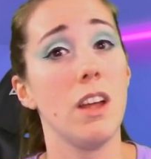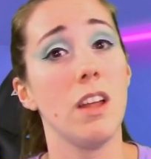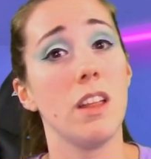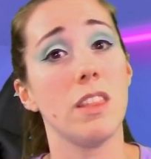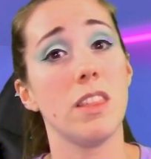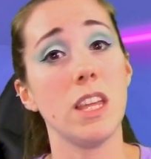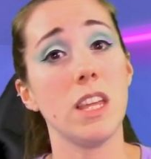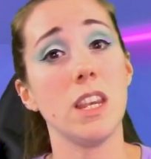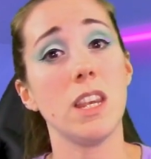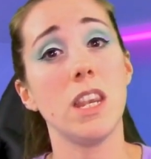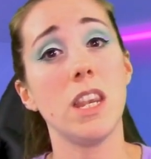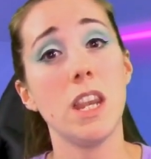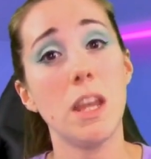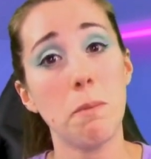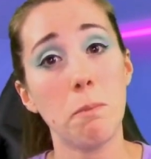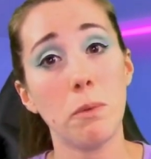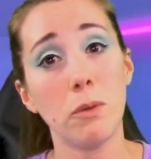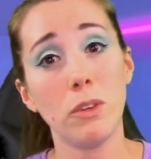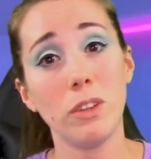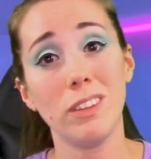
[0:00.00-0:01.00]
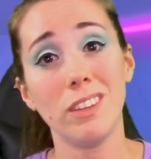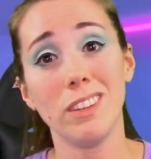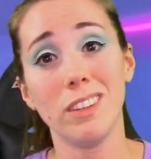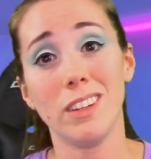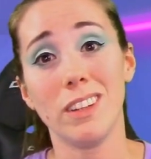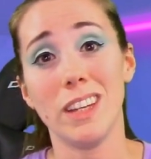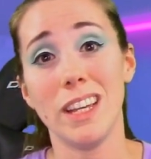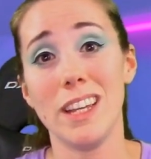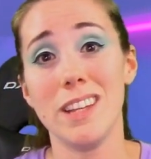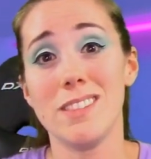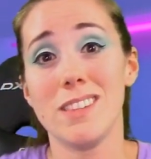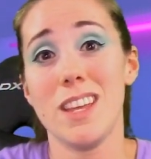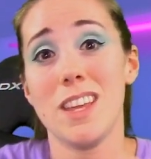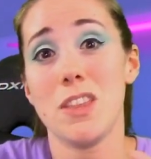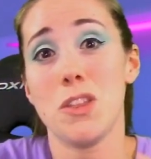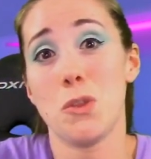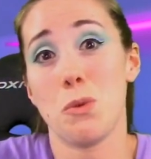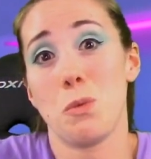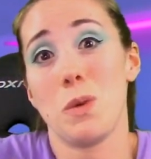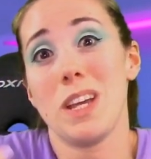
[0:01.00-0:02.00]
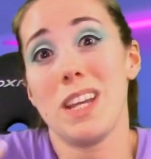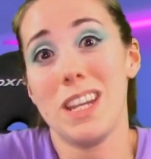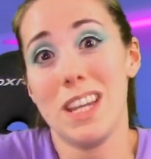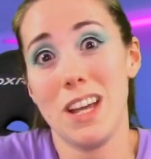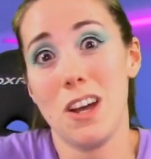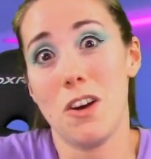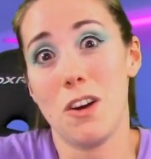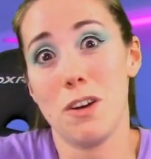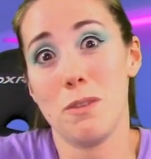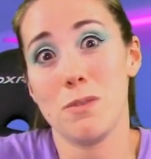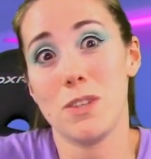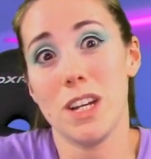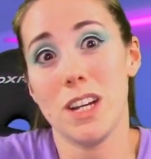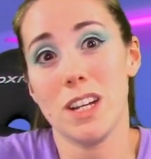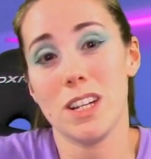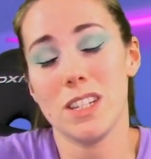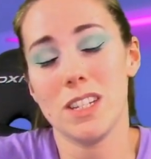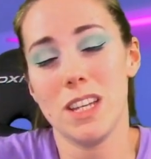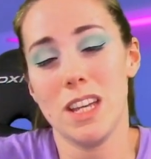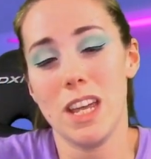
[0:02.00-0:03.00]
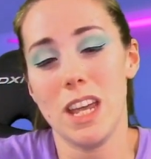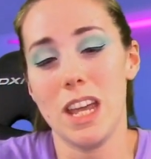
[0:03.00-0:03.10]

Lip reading: The nipple is a 3D object,